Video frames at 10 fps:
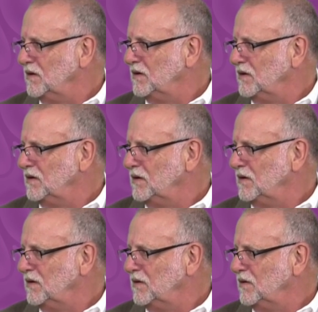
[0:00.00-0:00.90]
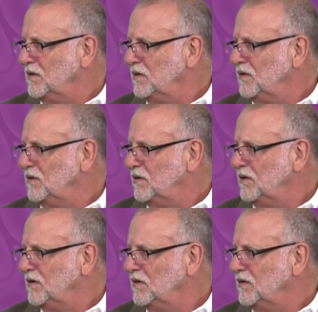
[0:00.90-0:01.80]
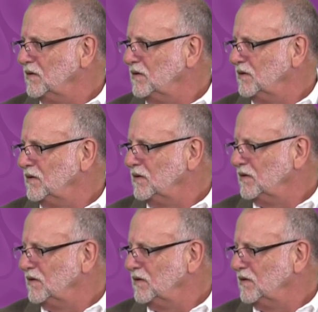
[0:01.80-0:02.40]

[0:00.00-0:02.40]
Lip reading: [no speech]